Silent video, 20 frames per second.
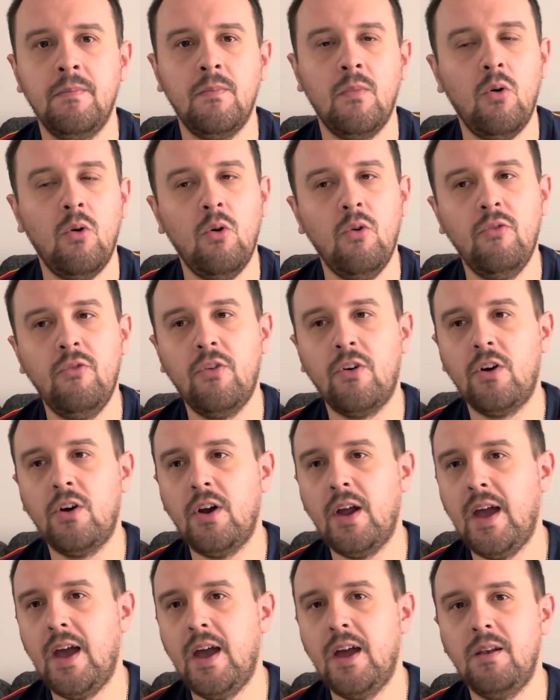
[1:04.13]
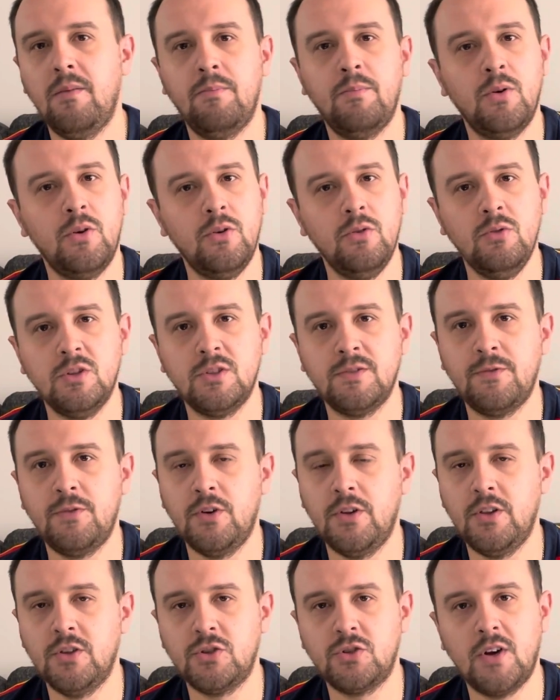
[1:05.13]
over and produce for
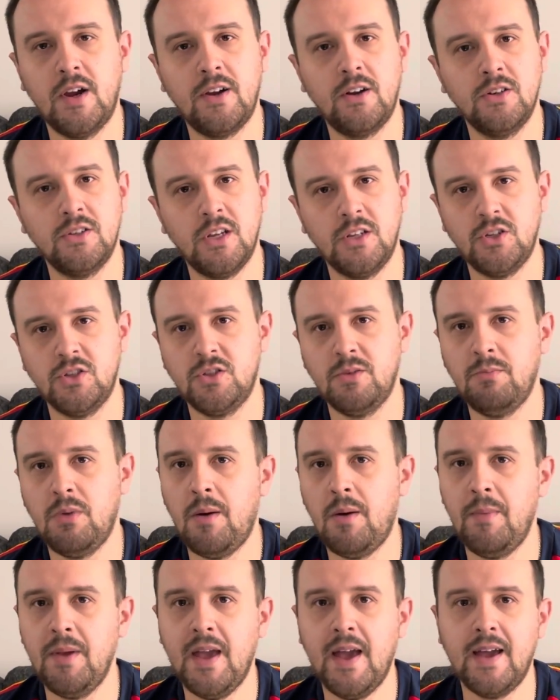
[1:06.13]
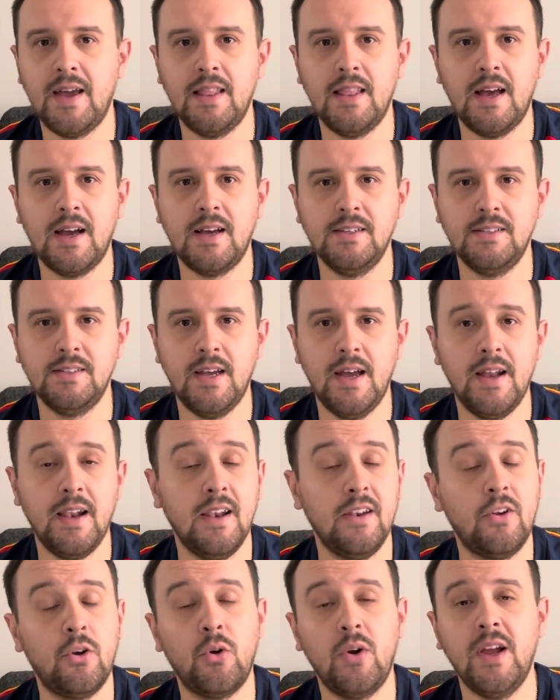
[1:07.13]
the strikers such as Aubameyang and Lacazette
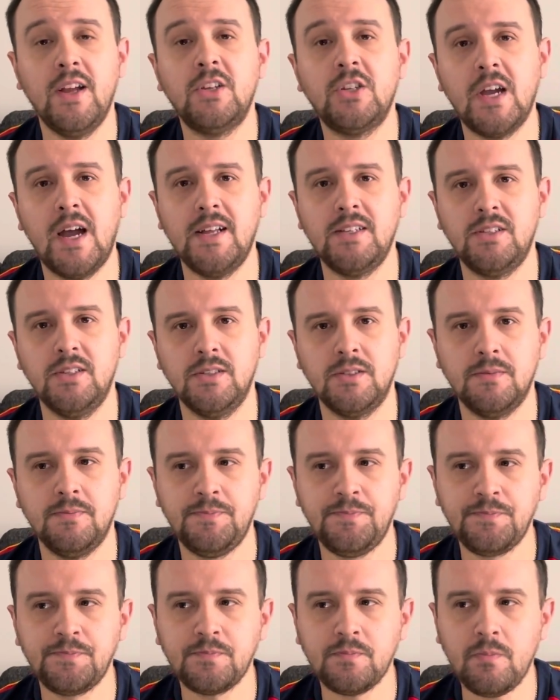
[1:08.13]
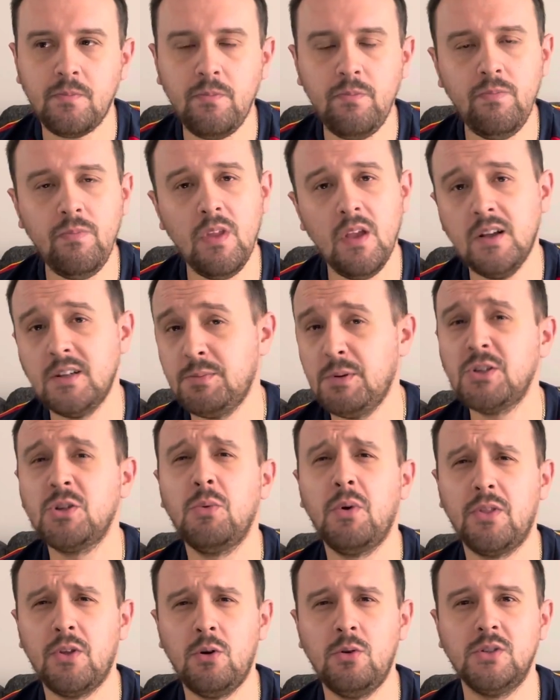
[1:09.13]
and create chances, especially
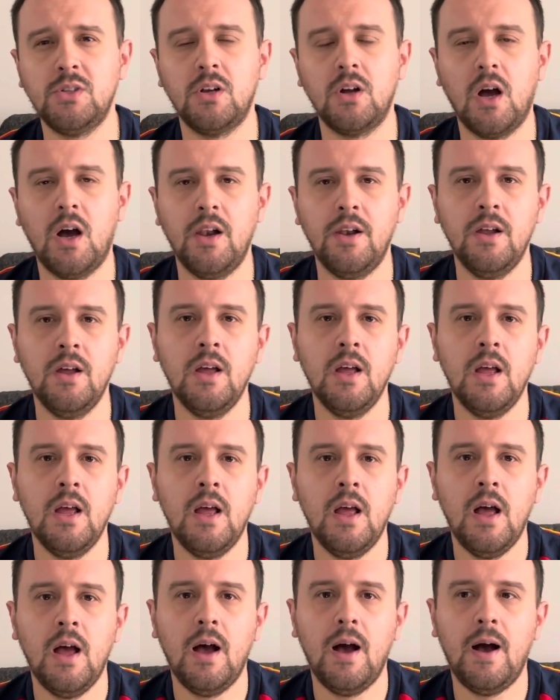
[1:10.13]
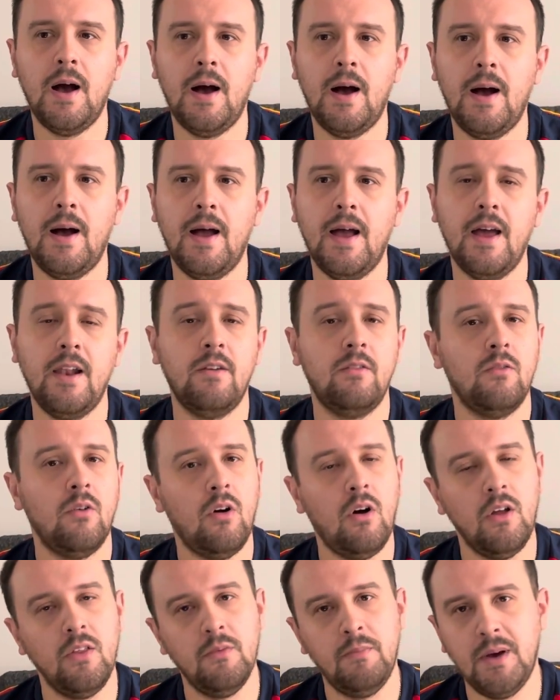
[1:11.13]
with Ozil gone. And
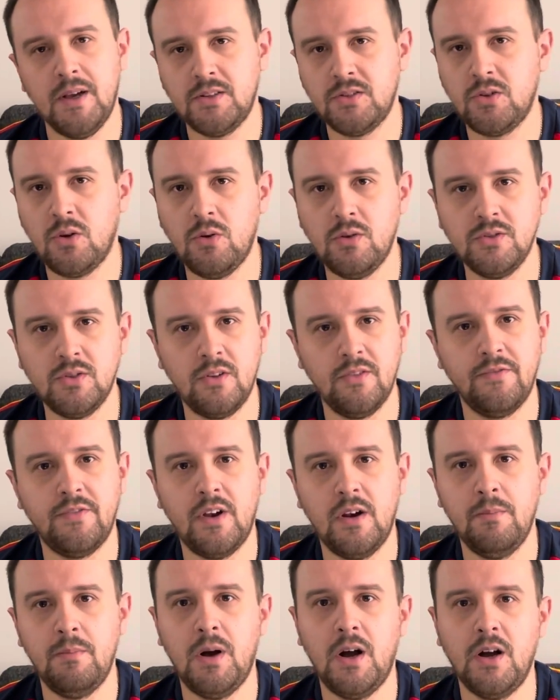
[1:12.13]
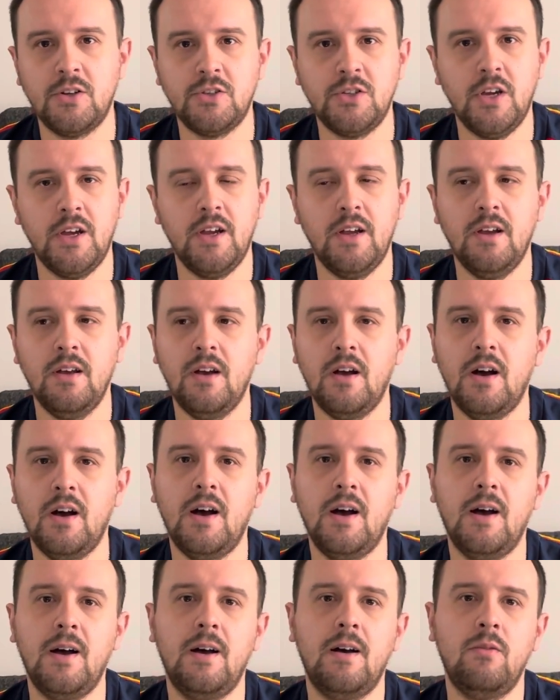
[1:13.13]
all the best to Ozil and
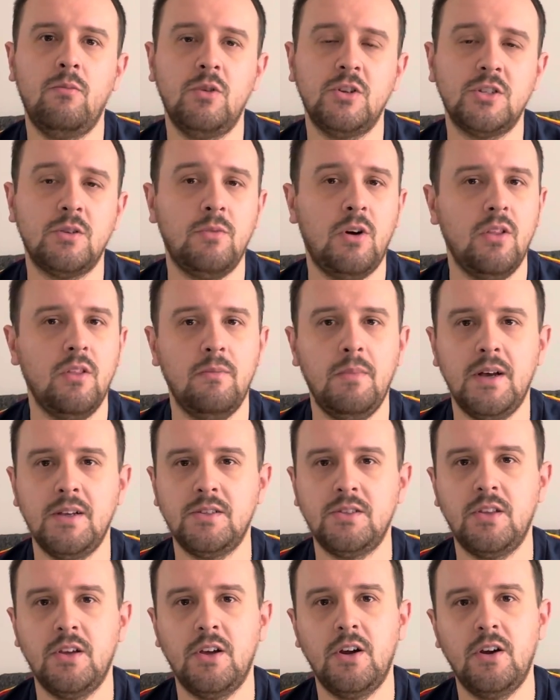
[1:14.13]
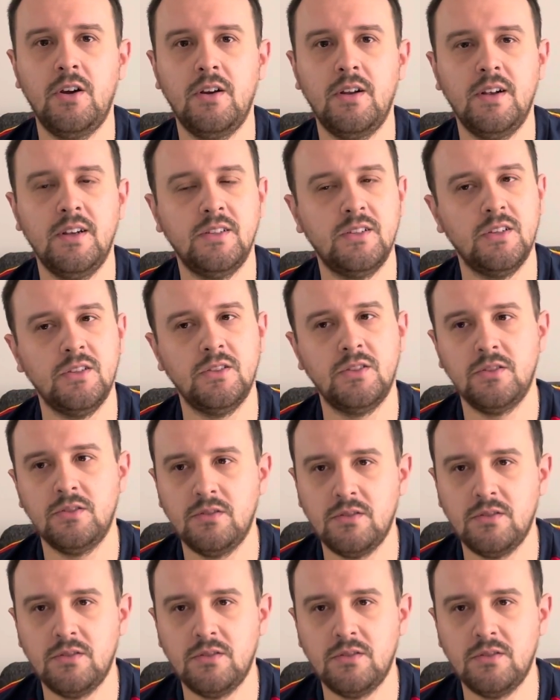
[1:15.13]
Fenerbahce. Wish him all the best there, and it's